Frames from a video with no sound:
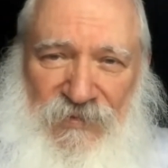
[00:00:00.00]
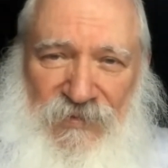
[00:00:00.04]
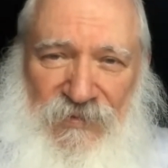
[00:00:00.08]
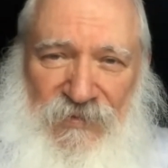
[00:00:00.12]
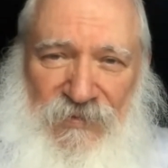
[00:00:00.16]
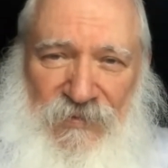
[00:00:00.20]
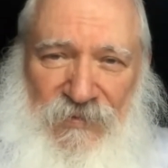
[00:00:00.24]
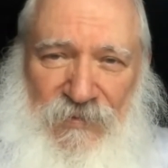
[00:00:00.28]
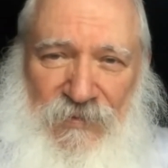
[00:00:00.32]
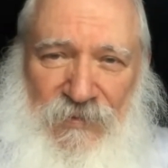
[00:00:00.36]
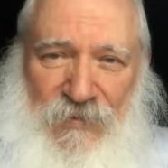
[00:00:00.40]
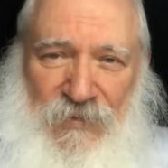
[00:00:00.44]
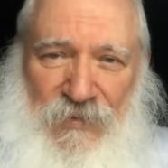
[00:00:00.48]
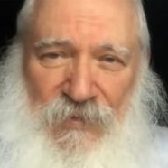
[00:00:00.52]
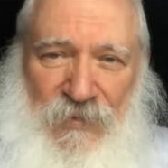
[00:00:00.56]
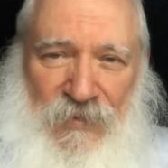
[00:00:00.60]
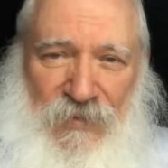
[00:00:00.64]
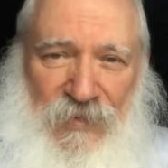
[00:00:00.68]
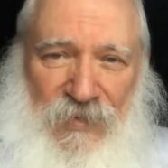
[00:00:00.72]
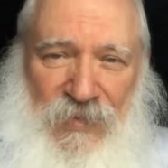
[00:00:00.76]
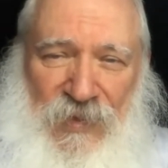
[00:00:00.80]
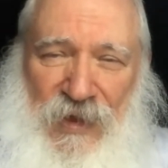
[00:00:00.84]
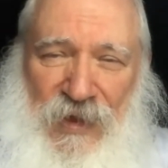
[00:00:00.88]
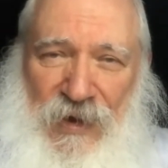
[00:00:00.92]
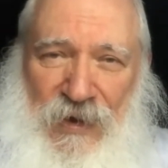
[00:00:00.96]

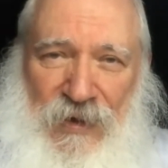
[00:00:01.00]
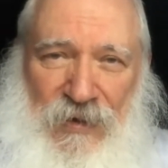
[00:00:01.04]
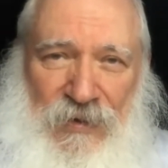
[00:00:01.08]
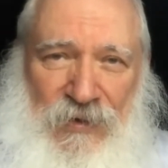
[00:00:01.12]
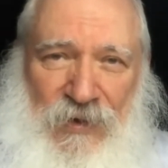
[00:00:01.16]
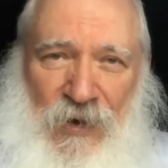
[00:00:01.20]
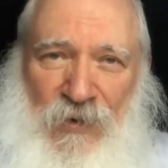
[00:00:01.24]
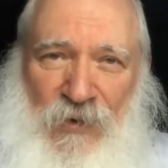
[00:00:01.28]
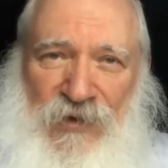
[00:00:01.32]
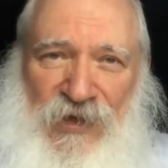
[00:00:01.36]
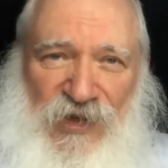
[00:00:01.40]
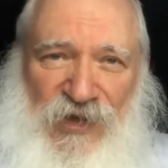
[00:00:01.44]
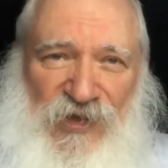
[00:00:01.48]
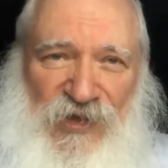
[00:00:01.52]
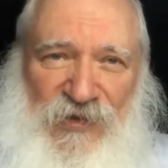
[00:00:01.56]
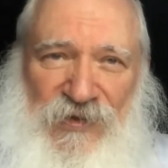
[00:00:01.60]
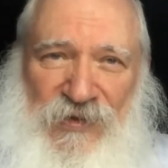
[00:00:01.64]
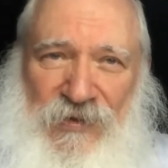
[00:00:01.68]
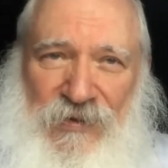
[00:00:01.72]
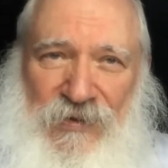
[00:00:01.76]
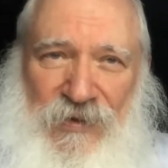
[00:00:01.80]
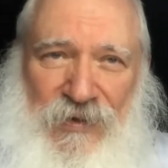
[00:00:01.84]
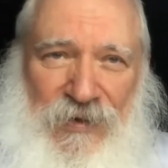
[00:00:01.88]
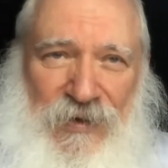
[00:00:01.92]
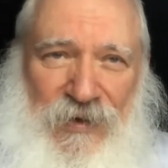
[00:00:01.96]
Beautiful, a
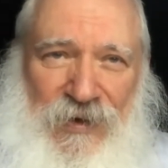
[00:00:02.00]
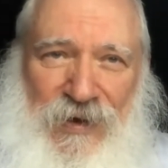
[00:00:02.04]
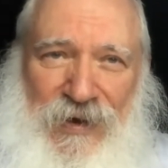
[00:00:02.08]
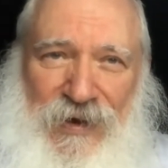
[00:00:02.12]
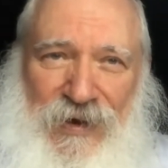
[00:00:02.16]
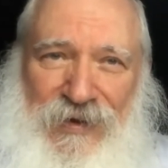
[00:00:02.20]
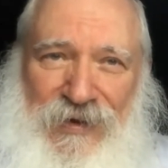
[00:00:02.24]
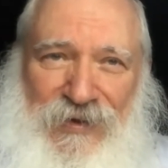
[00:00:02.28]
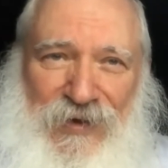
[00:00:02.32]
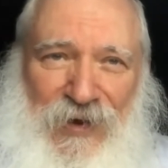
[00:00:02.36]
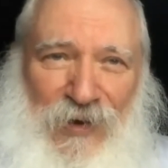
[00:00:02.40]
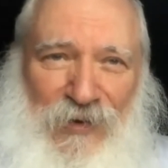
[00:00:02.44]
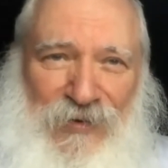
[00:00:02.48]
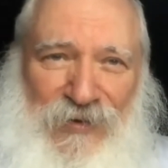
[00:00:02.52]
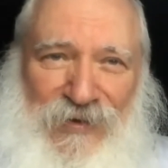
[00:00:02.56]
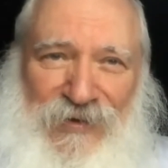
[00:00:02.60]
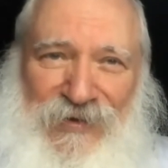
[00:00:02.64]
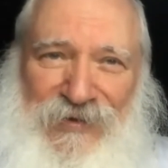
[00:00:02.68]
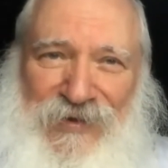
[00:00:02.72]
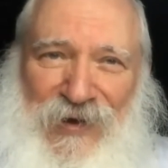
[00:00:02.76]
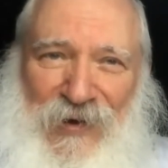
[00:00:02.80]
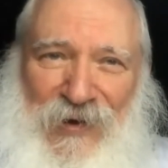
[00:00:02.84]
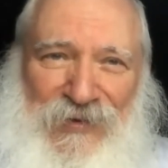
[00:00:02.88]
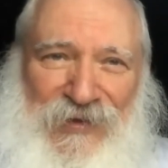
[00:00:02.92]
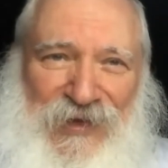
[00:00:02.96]
beautiful thought.
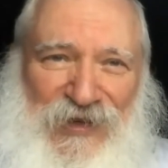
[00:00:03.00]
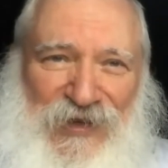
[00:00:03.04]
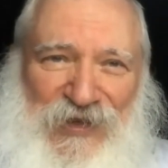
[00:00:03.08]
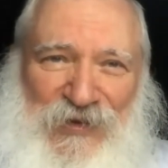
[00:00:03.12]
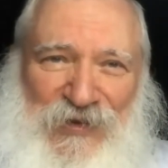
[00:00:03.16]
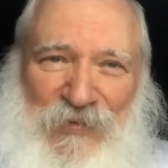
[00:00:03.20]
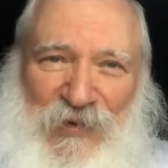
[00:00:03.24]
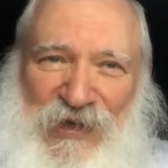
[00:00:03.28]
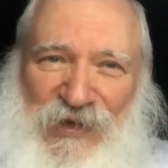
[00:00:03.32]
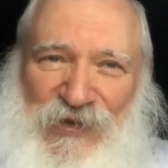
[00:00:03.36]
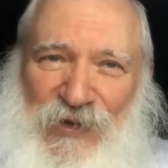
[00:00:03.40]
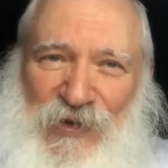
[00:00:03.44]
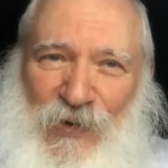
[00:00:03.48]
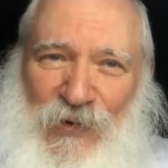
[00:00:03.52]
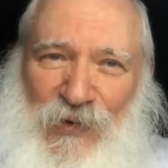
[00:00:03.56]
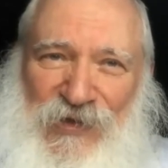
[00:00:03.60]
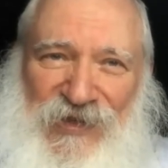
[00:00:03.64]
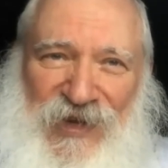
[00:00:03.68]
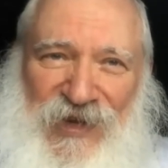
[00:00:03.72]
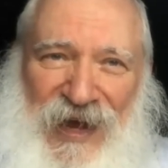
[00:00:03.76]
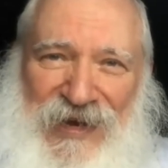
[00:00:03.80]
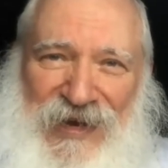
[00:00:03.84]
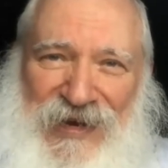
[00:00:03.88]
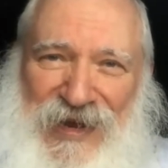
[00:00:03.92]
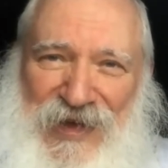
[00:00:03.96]
Don't dismiss those
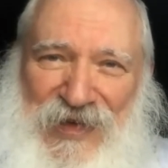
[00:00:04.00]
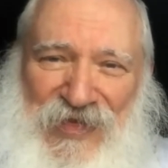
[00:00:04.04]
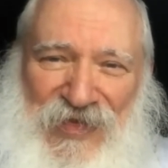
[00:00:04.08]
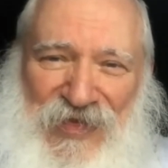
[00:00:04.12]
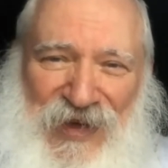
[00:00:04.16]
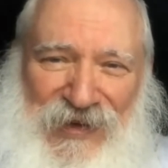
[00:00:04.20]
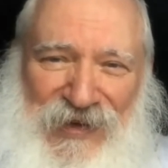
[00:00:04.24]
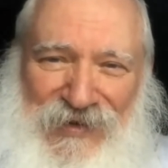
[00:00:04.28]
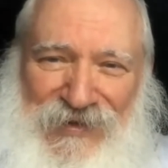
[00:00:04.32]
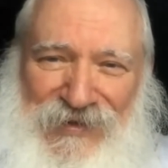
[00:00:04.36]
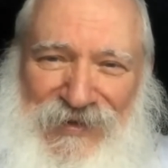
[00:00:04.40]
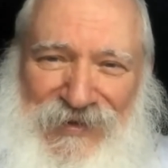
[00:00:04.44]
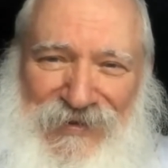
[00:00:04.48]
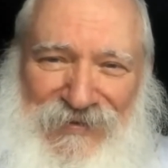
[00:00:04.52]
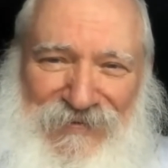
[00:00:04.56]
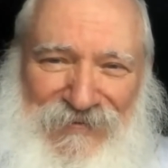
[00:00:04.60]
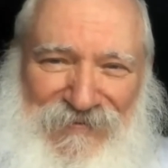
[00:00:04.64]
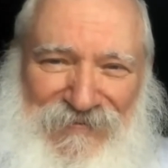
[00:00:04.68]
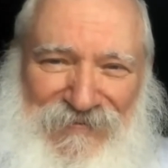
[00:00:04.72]
tiny things.